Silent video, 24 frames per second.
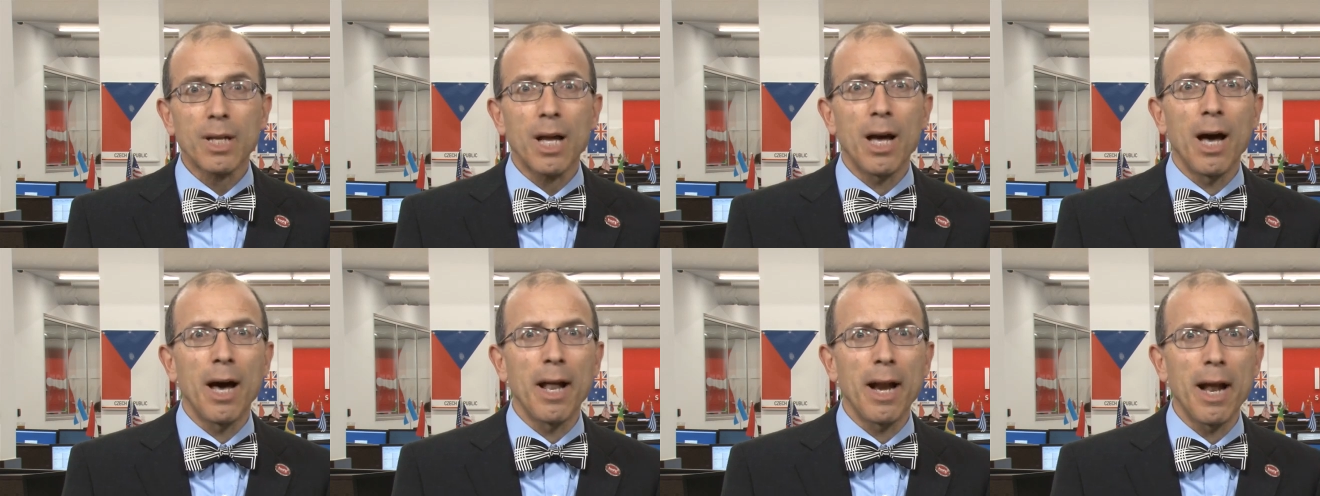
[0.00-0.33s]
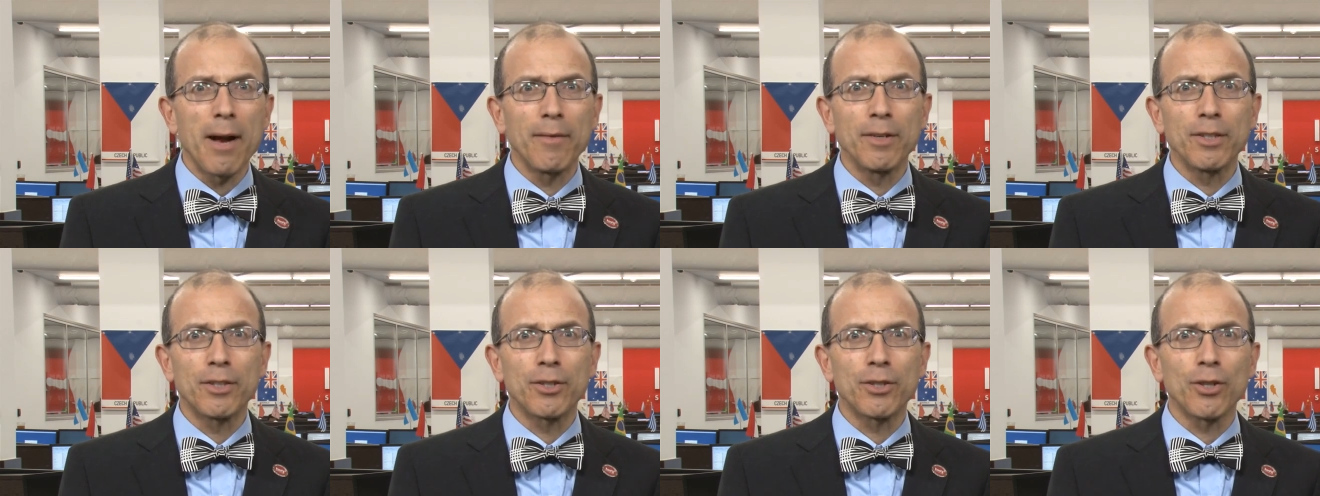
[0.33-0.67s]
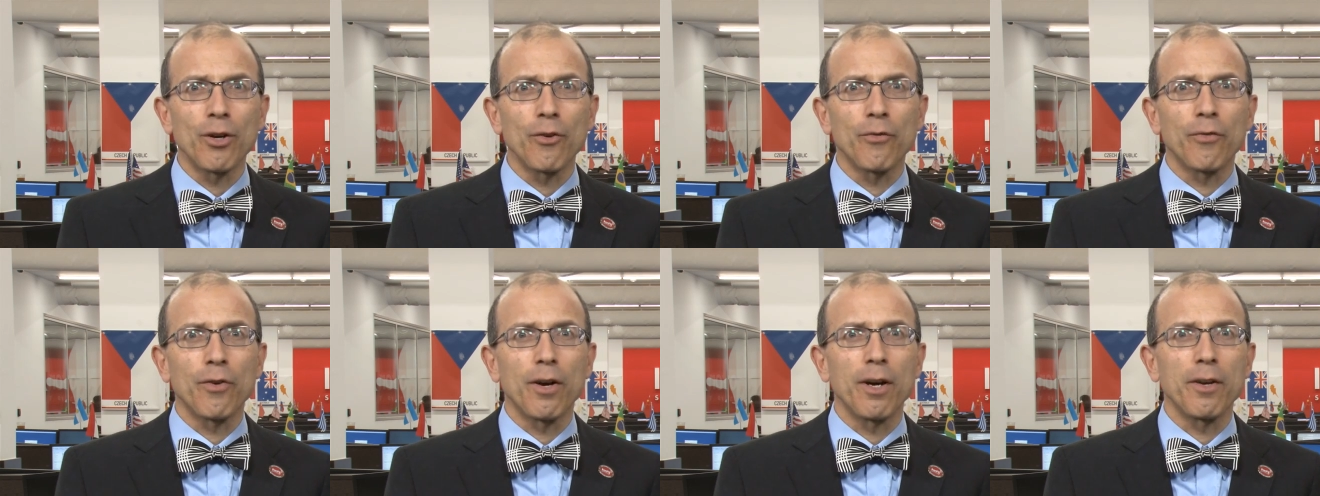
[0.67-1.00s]
On average,
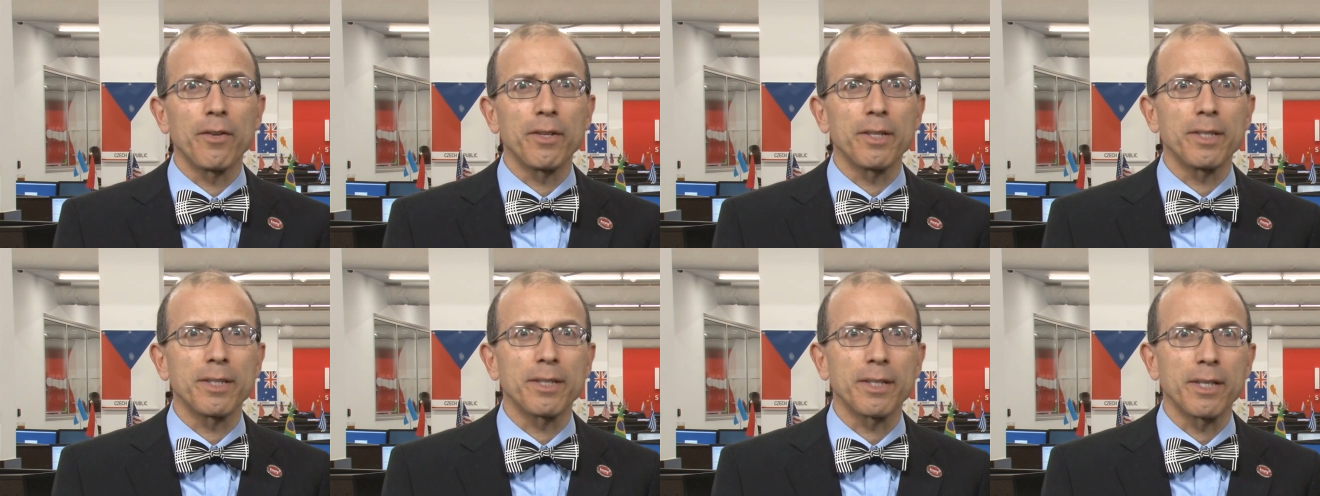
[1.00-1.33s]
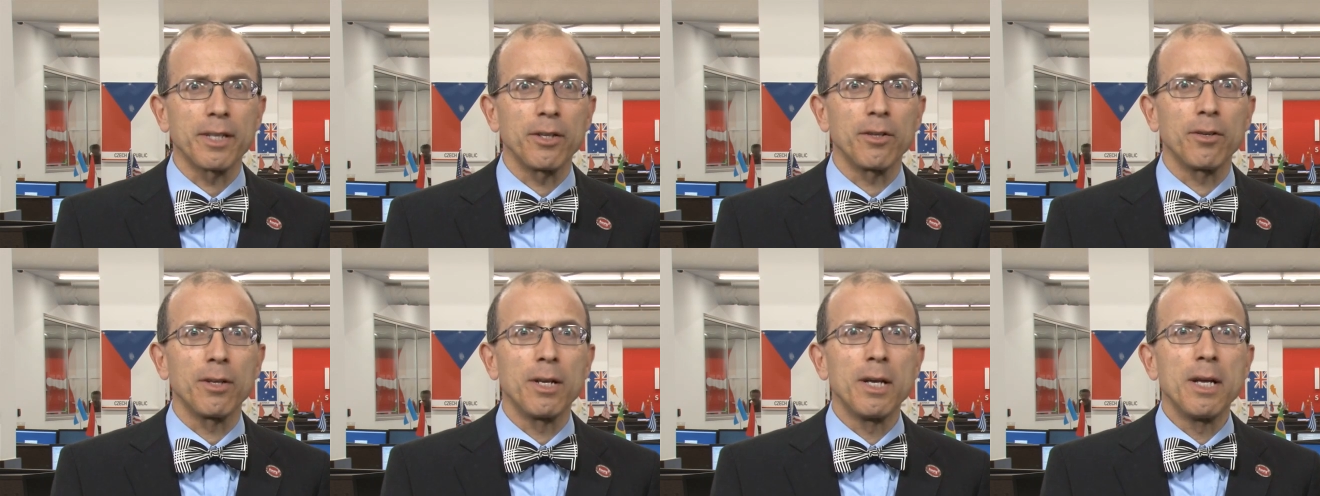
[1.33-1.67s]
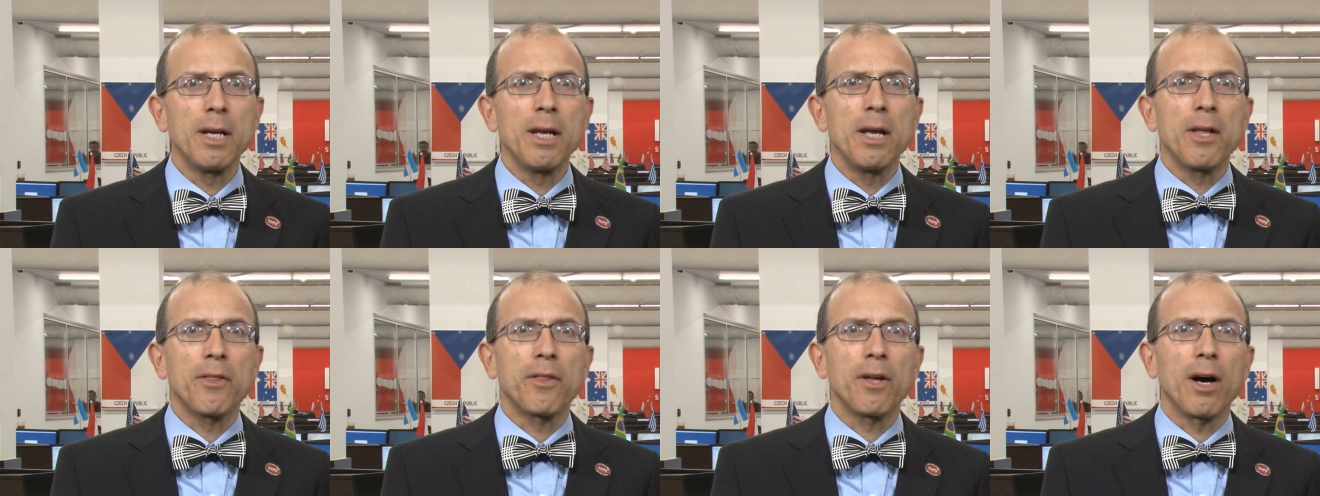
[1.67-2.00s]
so far this year,
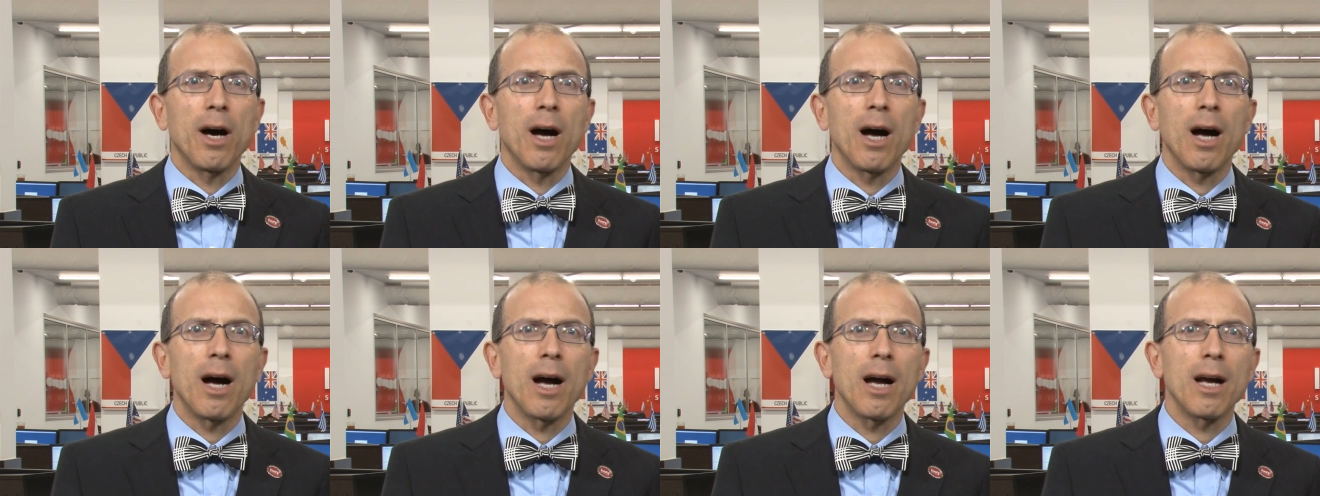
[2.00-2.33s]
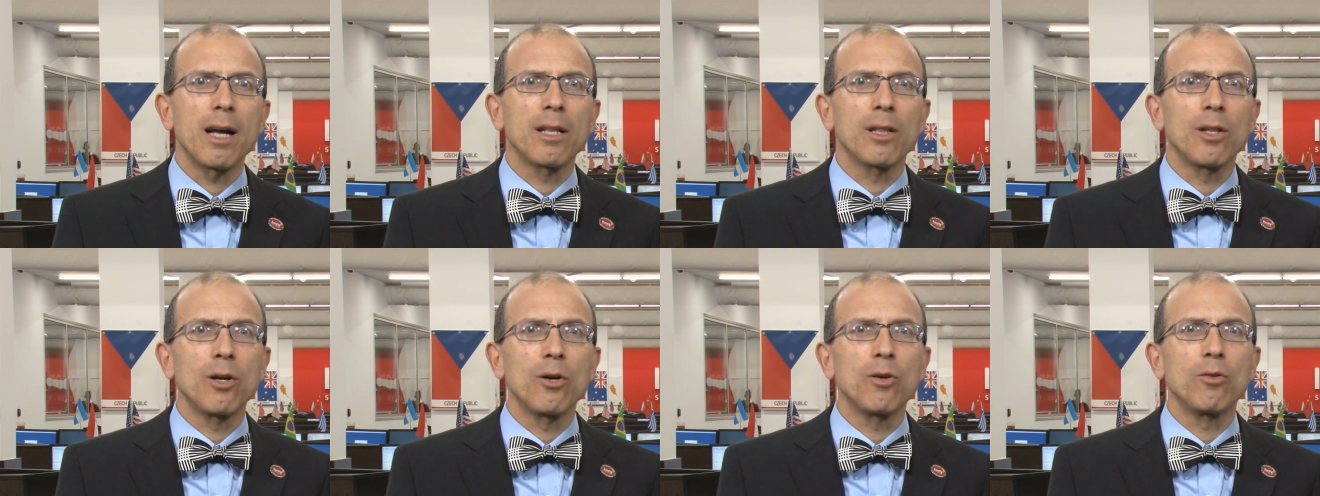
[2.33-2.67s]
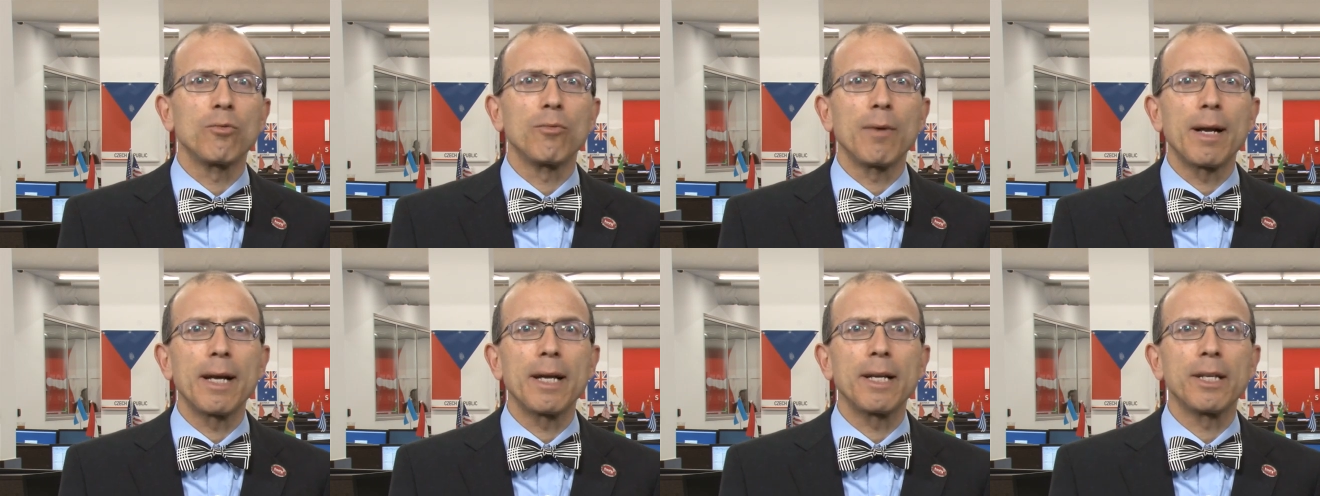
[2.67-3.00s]
the high
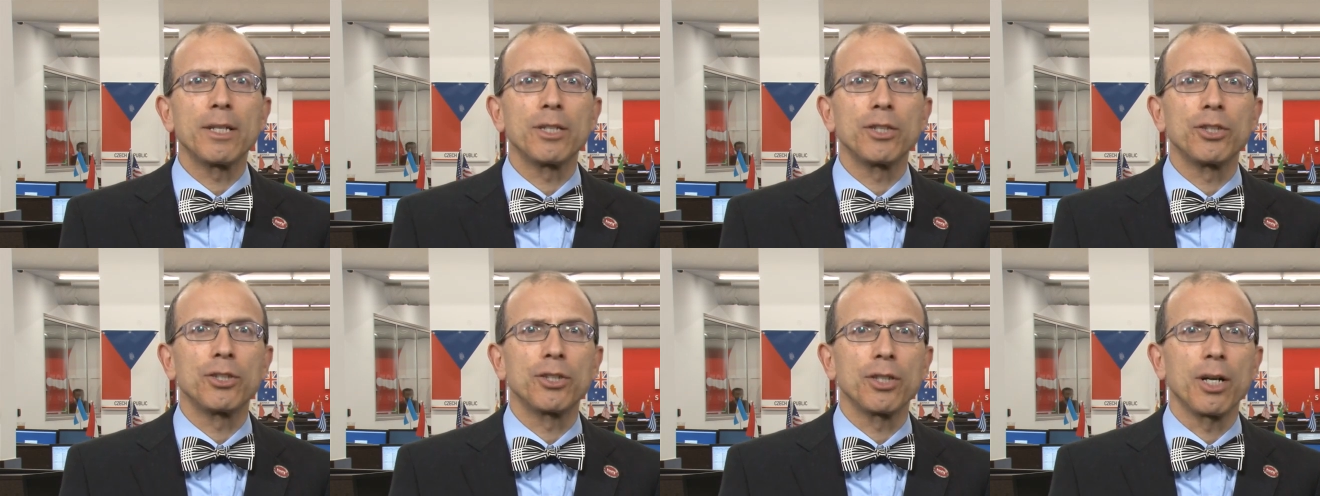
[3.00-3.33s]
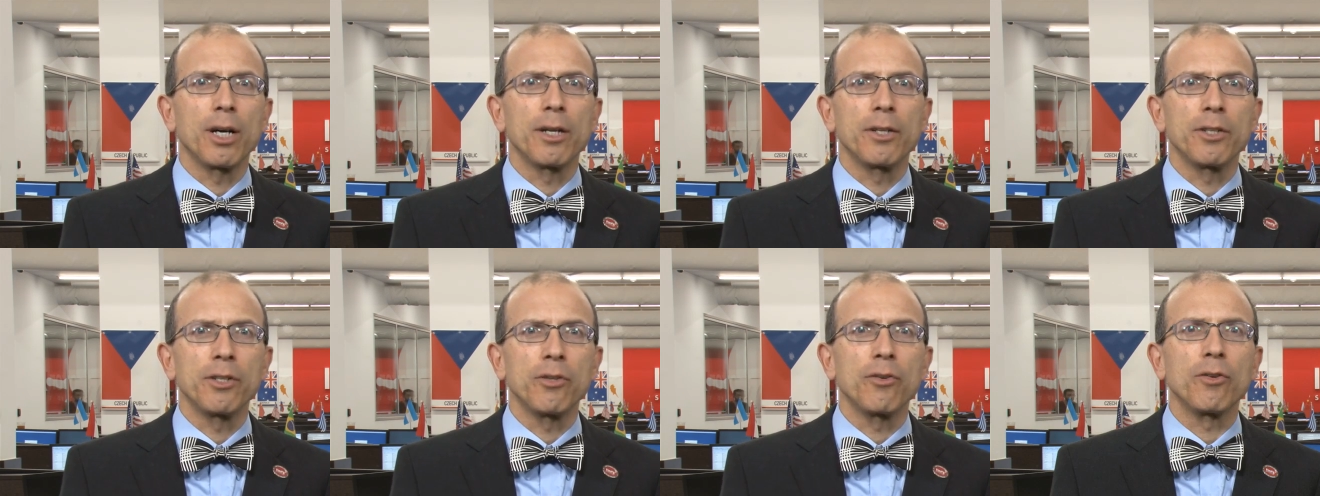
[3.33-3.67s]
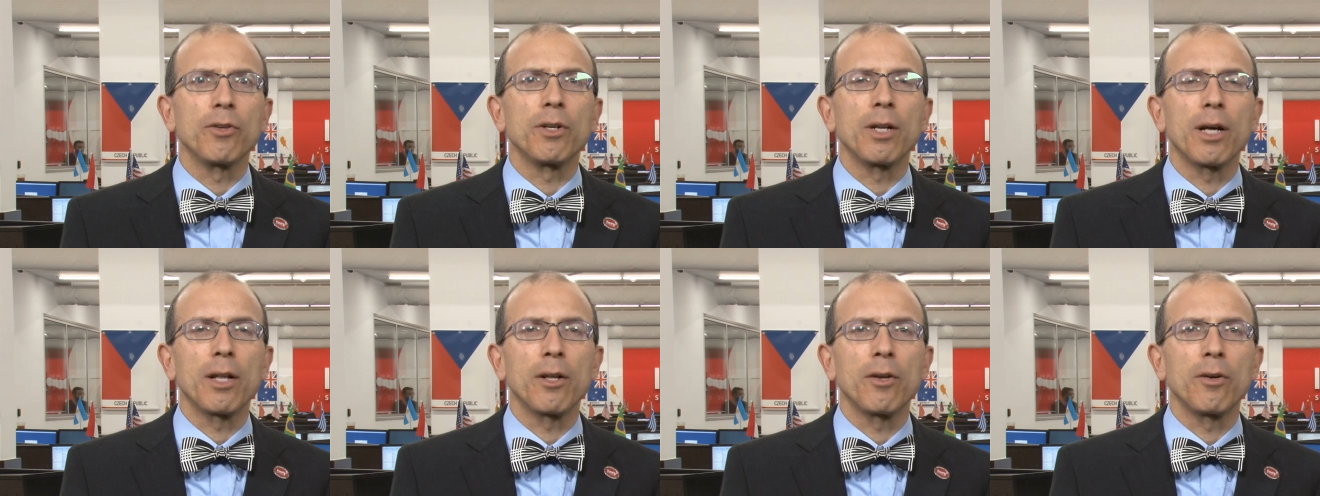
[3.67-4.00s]
low range on
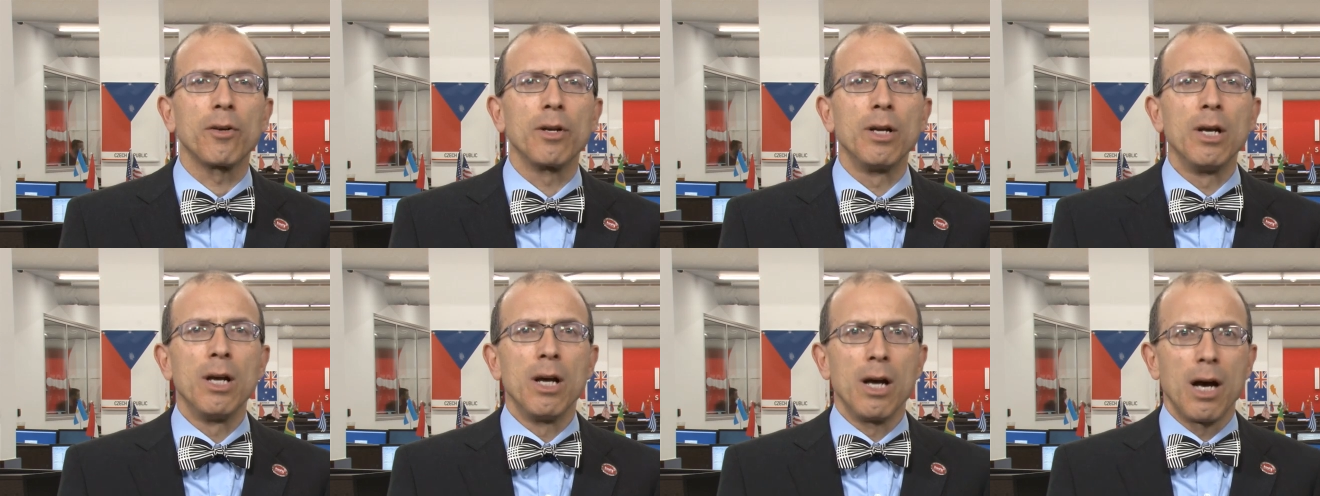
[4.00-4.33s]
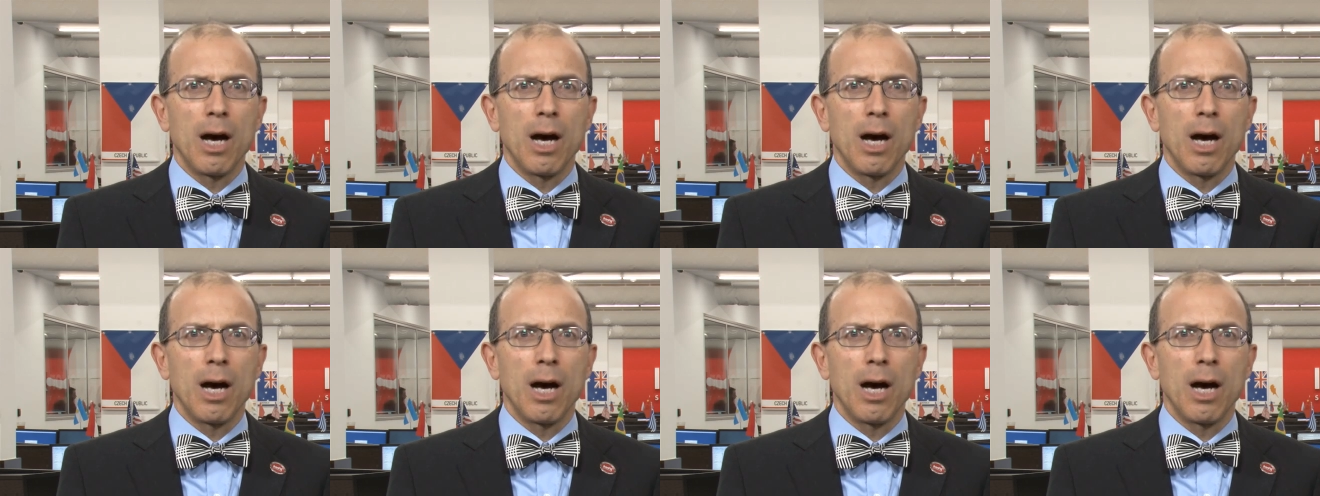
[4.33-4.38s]
eurodollar